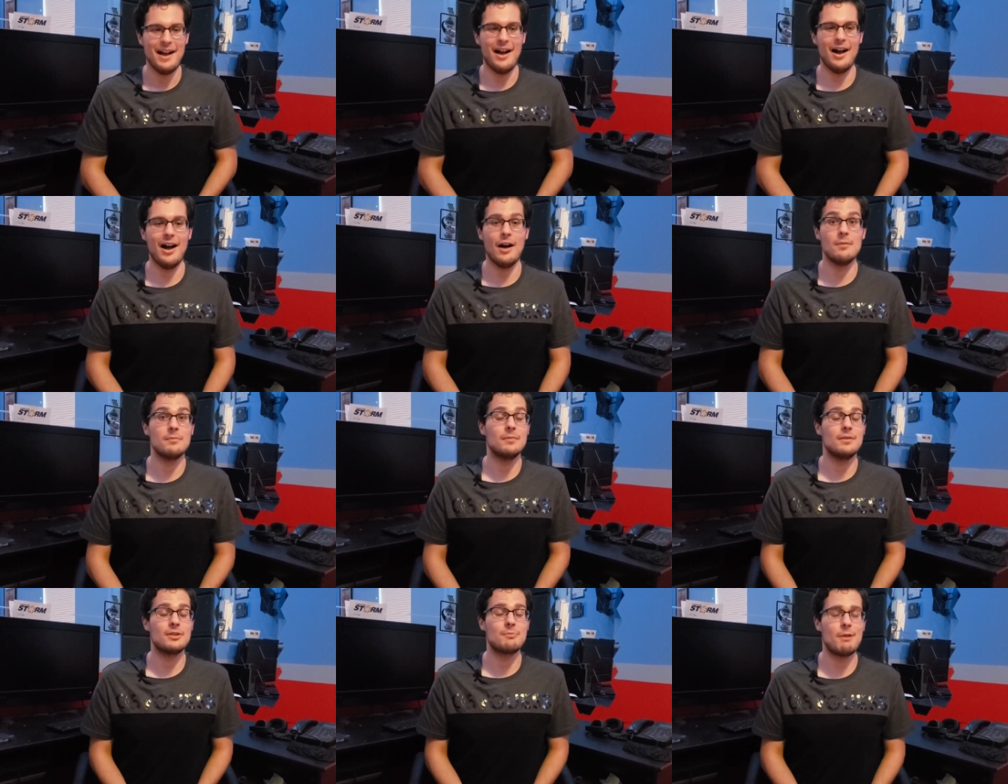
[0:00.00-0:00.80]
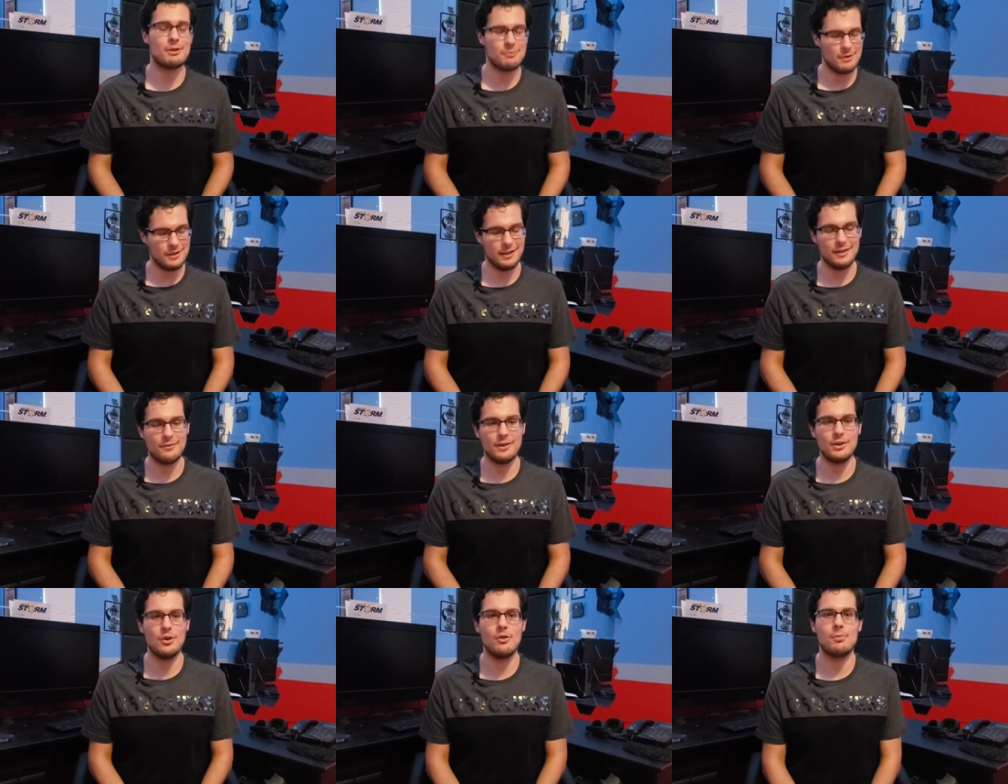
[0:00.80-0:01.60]
Um, especially when
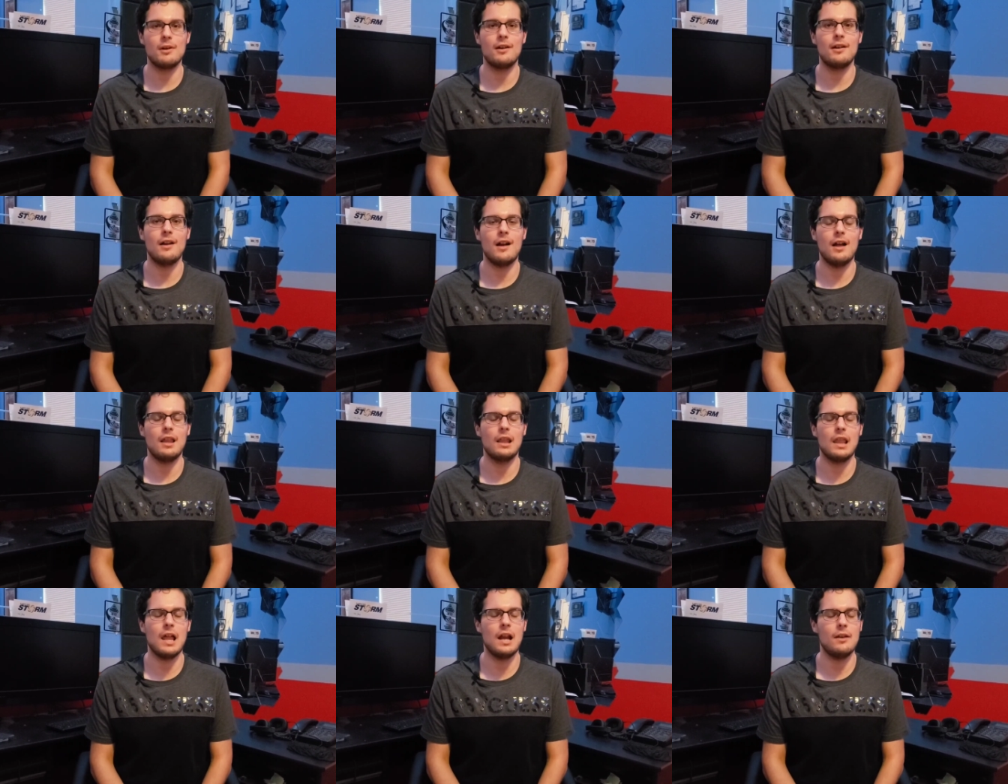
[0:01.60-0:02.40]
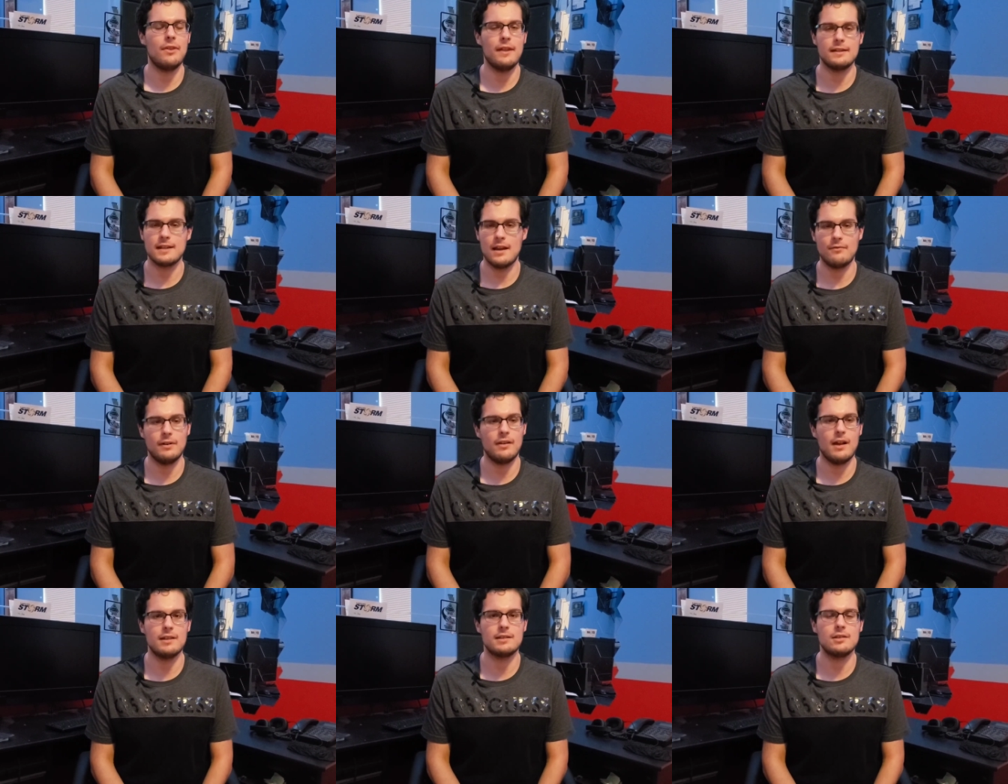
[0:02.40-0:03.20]
delivering Uber, a lot of things I've
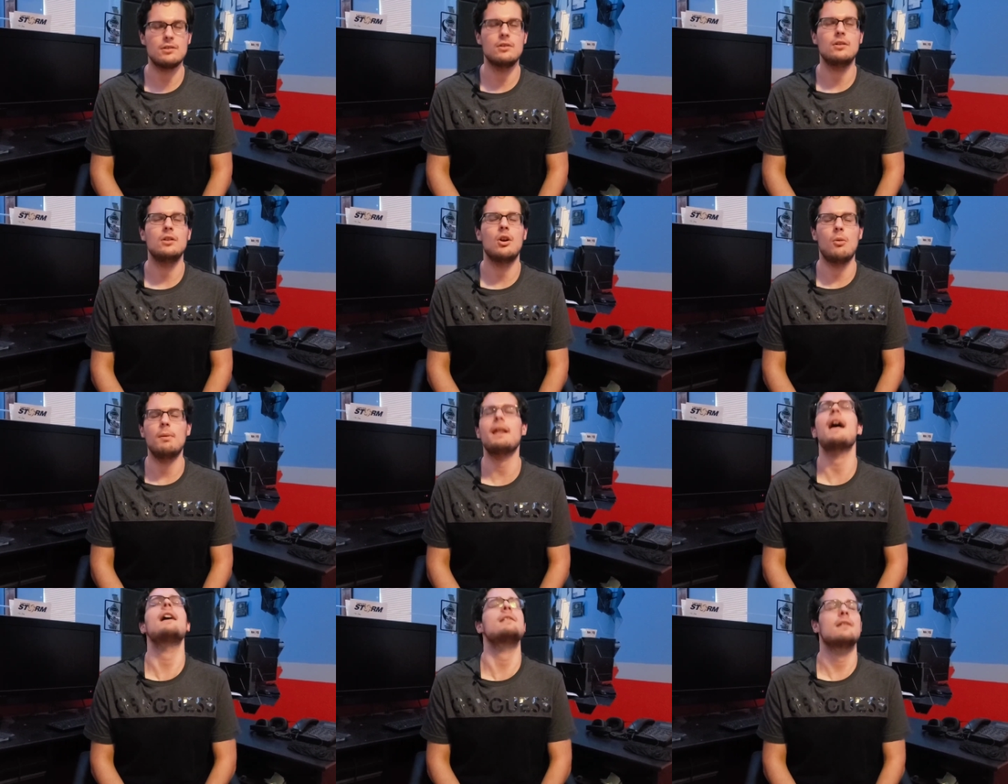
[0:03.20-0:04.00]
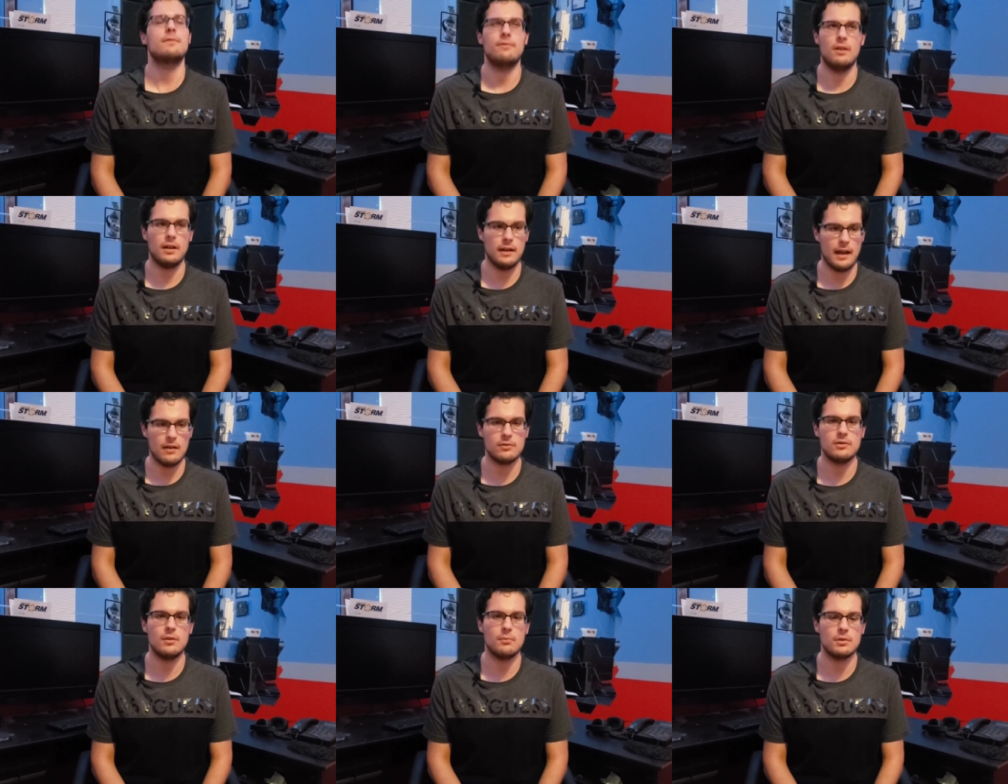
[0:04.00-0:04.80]
realized is nobody has their fucking
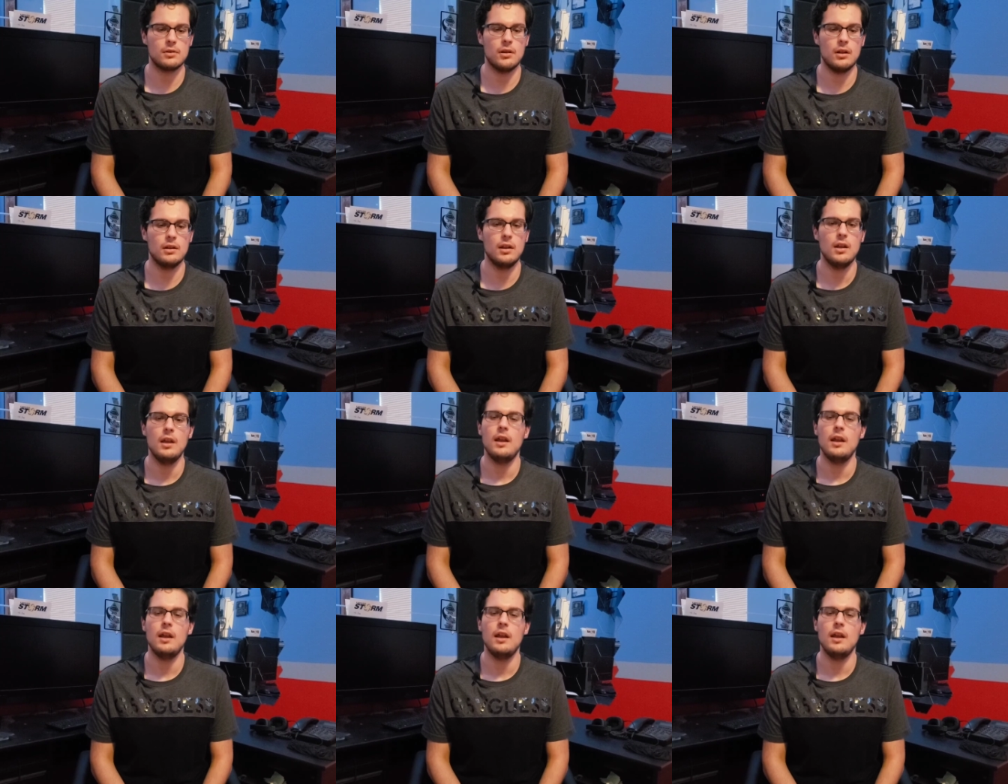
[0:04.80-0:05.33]
house number on.